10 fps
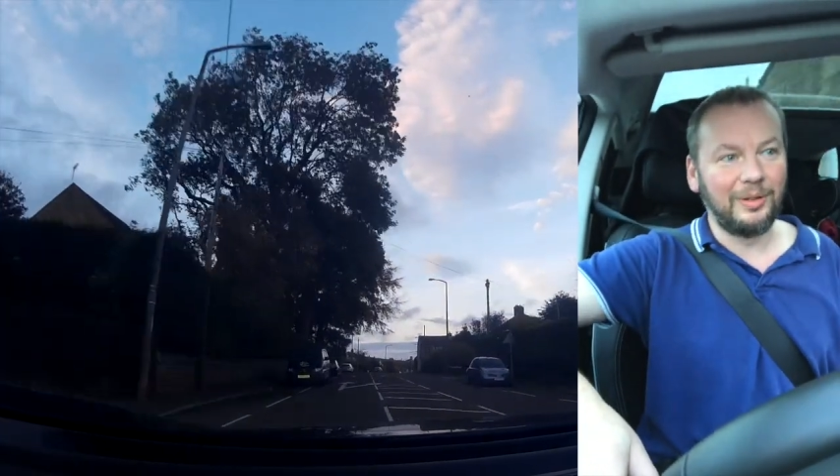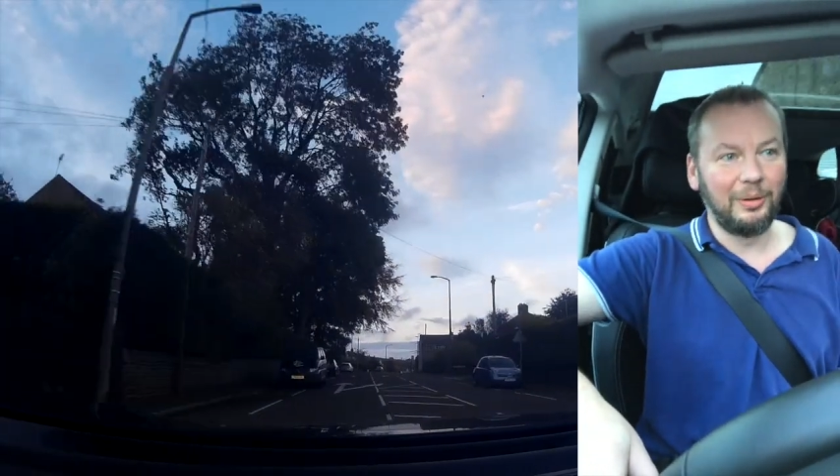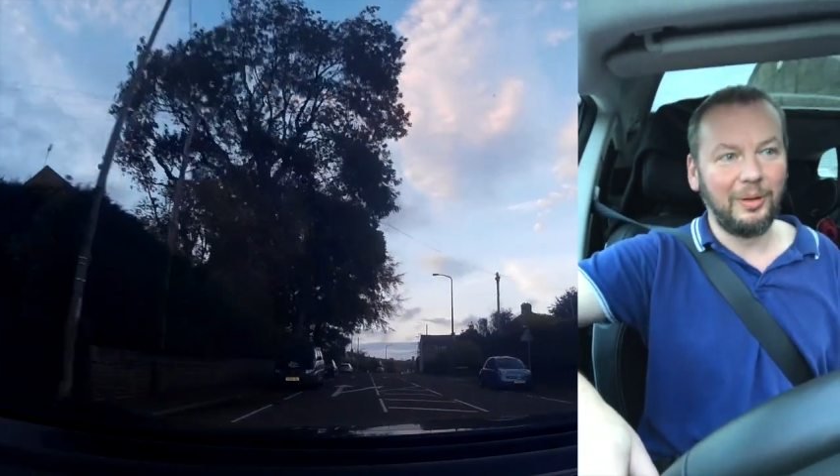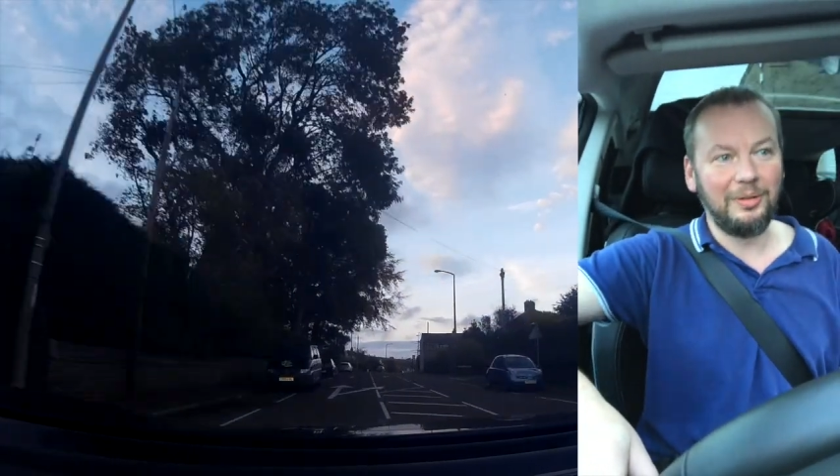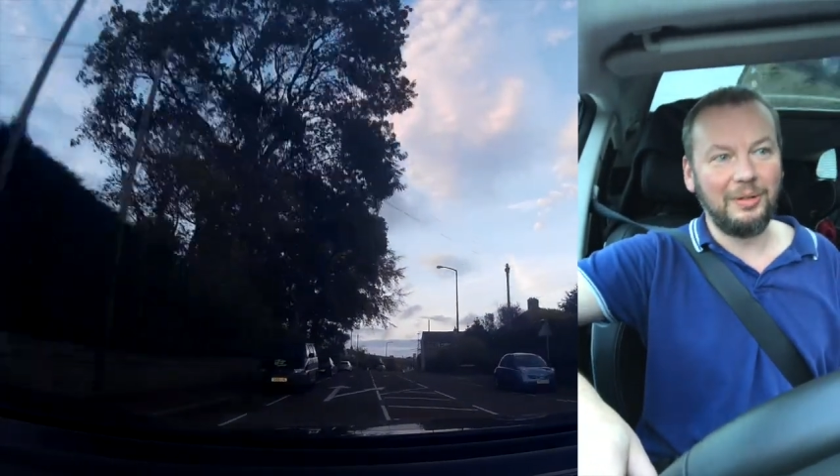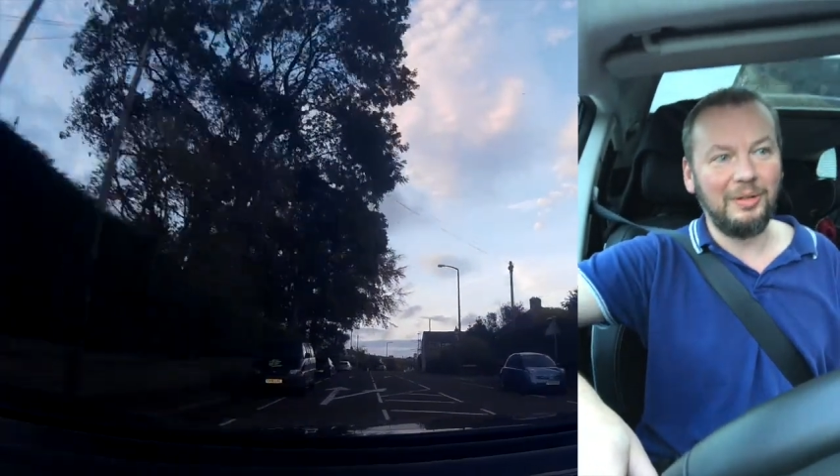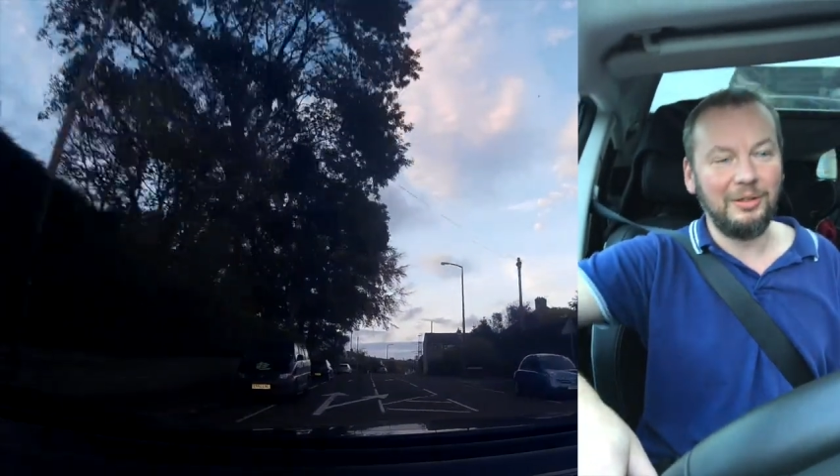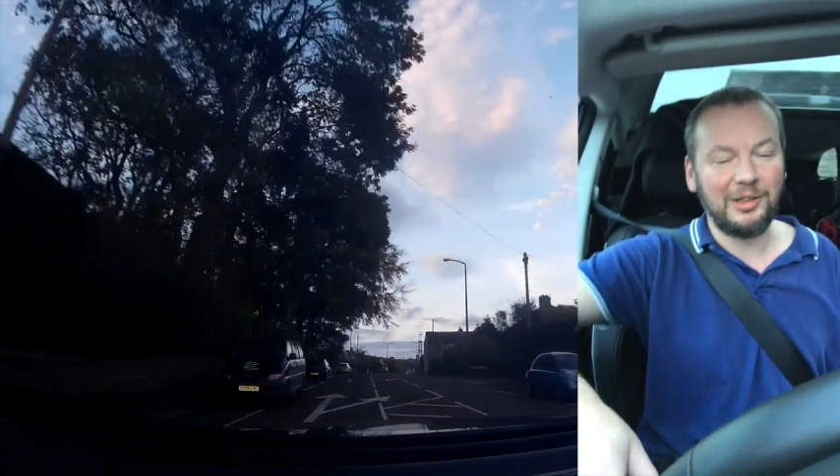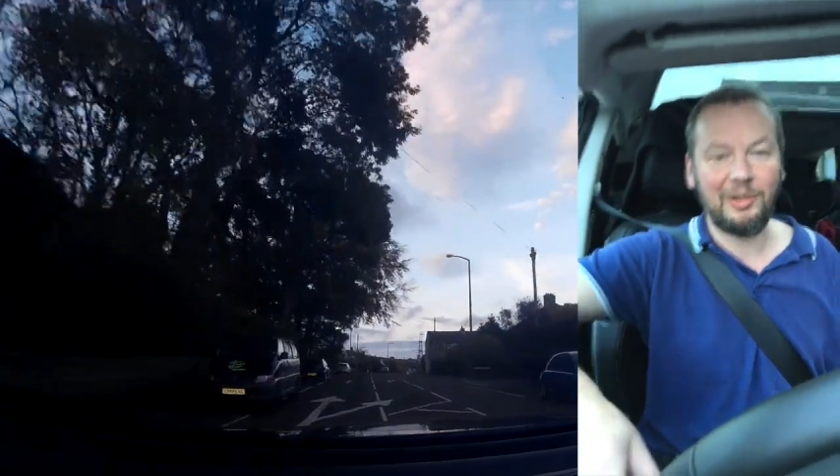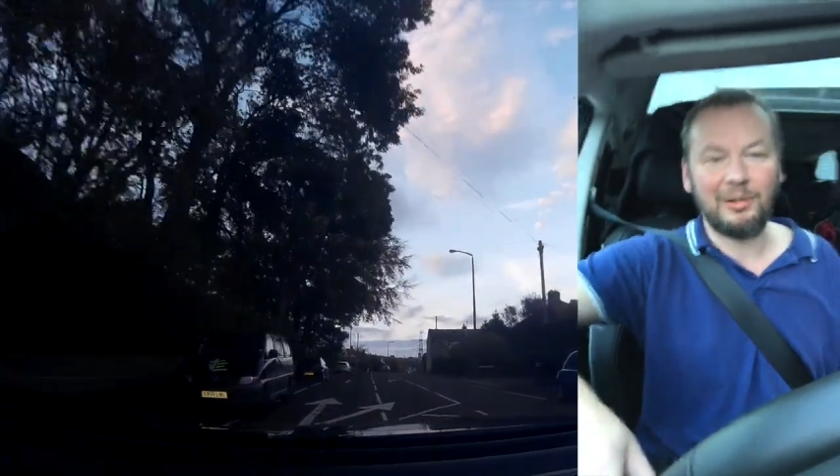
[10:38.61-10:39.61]
so it
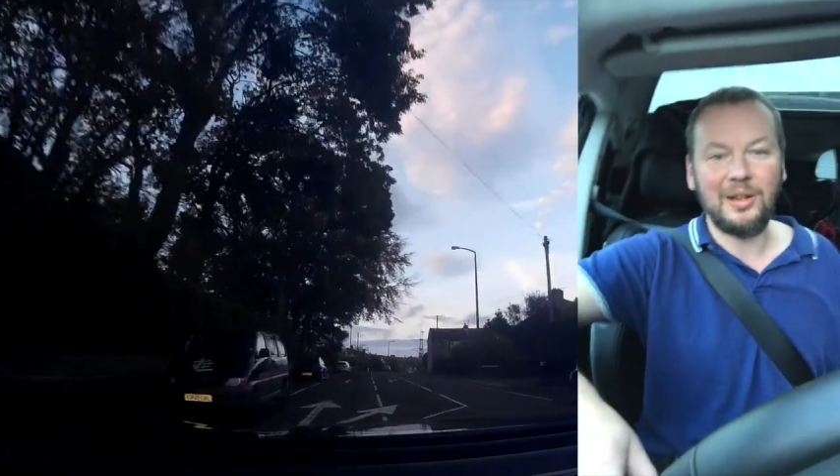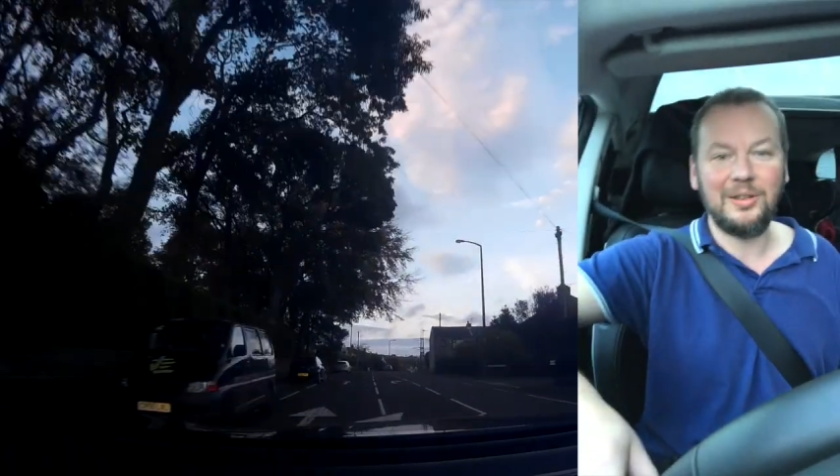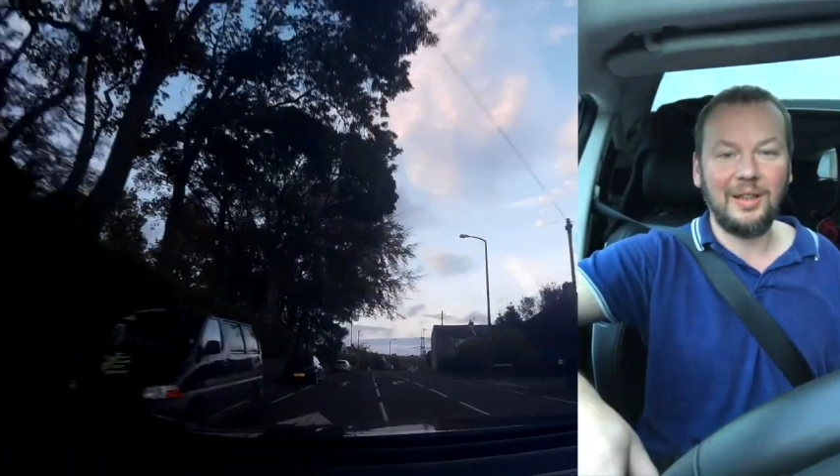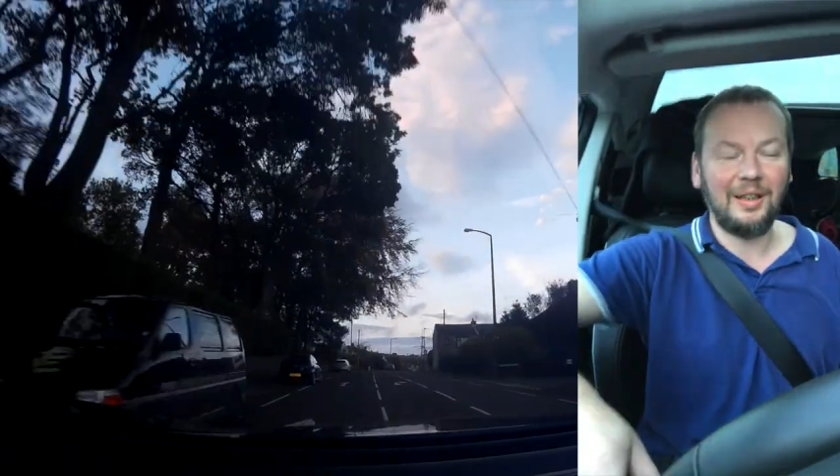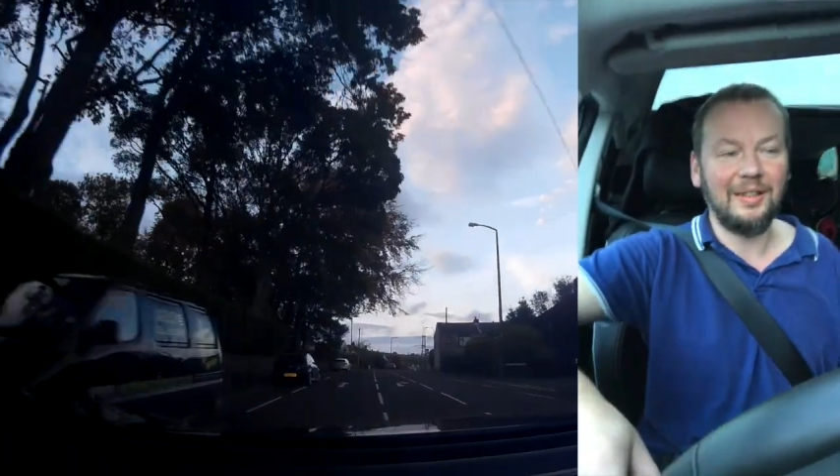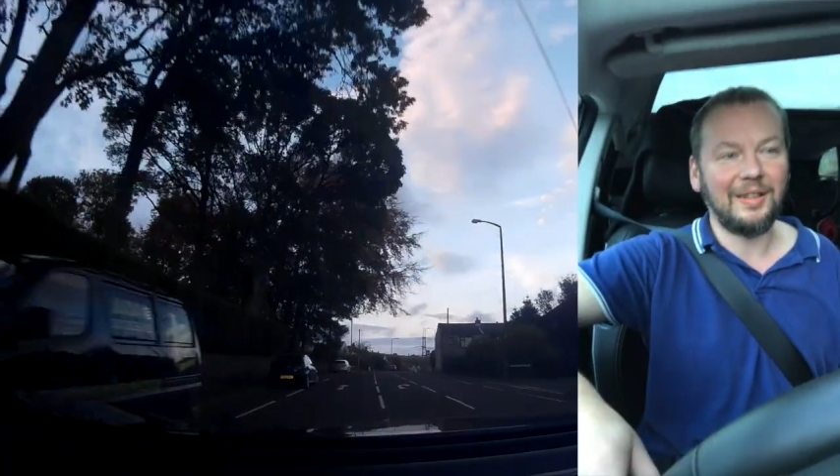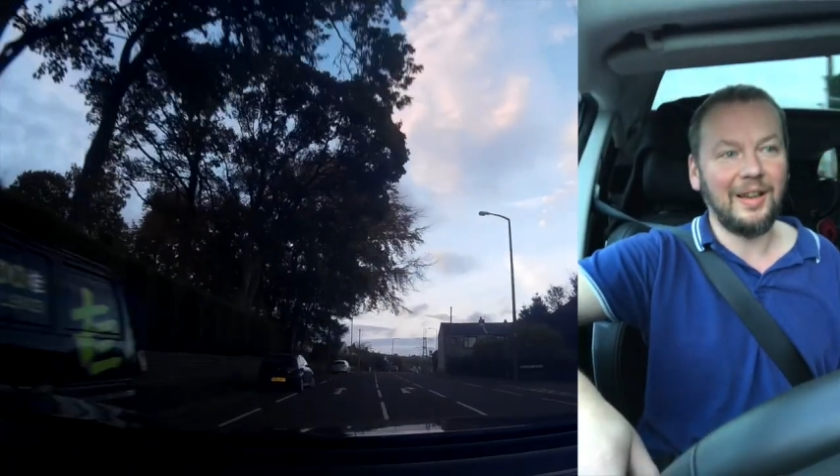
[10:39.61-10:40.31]
was scratching against